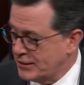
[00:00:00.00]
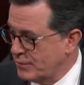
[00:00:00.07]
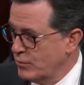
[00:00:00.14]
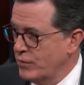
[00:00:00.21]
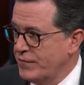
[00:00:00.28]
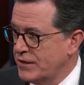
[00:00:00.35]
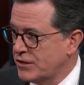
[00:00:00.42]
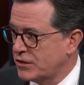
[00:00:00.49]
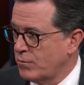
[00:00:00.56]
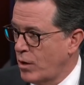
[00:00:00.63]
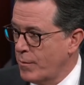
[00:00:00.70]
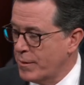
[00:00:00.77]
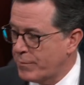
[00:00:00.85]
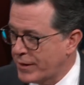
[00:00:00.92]
the movie in just a
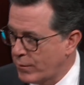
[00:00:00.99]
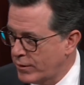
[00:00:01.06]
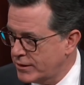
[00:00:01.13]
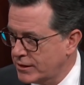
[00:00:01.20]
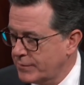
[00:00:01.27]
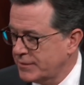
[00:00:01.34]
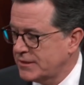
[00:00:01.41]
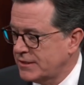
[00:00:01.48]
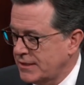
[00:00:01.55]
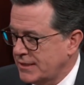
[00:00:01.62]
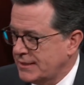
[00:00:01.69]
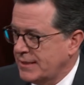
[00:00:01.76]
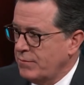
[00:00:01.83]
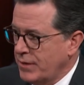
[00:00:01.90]
moment, but I want to talk about
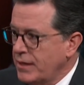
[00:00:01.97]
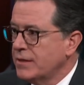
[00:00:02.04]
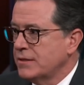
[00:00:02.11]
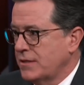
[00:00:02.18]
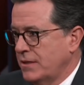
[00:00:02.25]
60 Minutes